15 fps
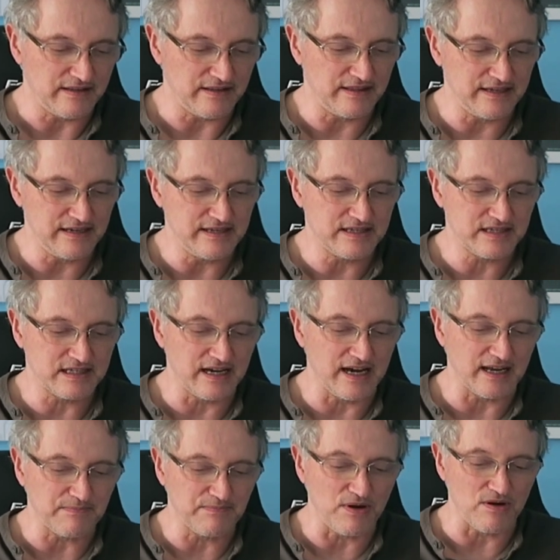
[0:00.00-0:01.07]
the
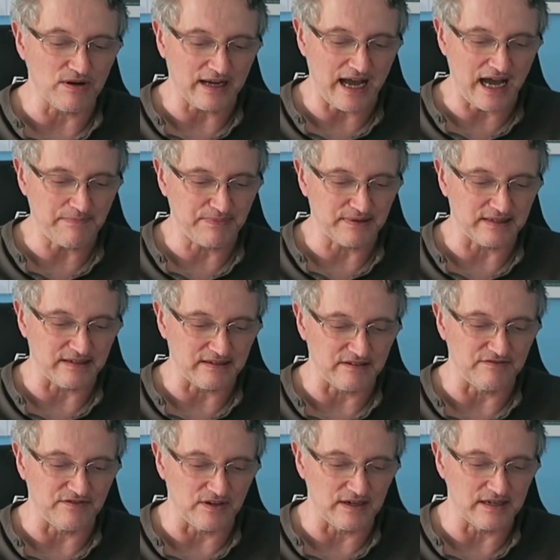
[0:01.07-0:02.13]
Start Pock app, and it
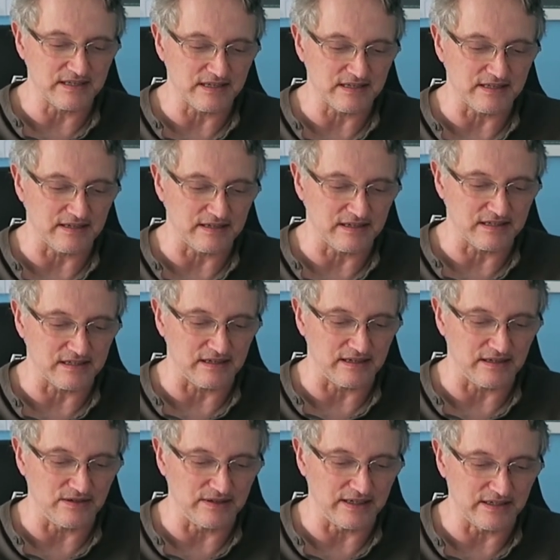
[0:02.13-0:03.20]
advises
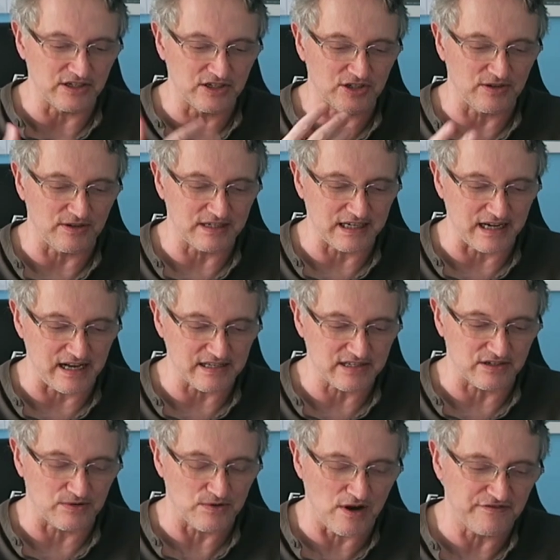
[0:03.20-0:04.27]
that you need to turn
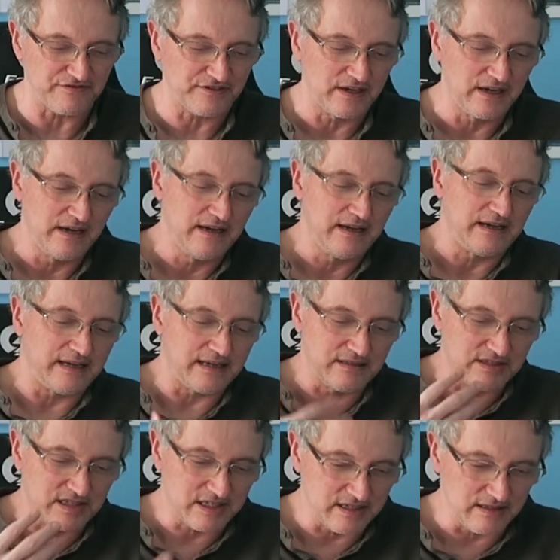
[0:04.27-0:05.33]
Tasker off.
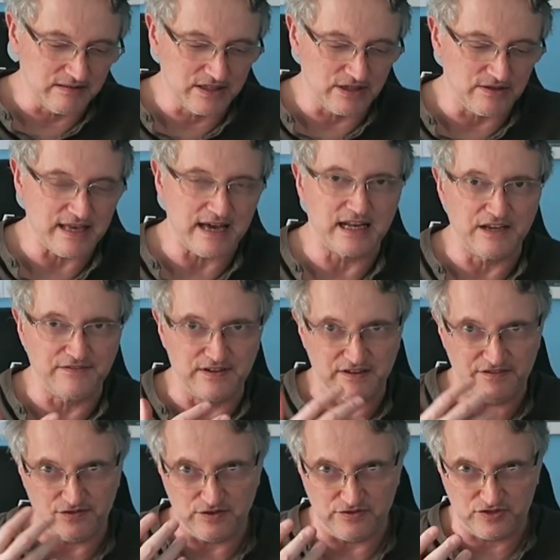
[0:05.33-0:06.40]
It'll still do that even
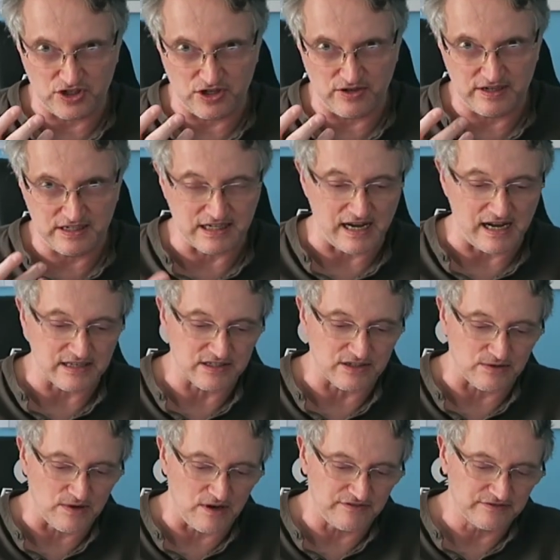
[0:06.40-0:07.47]
if you've turned
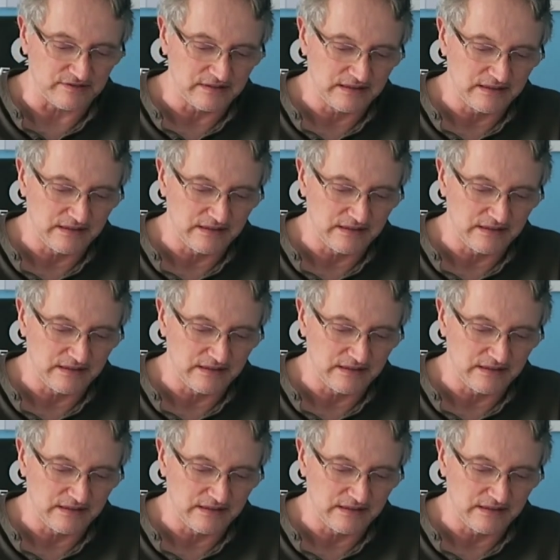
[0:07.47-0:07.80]
Tasker off.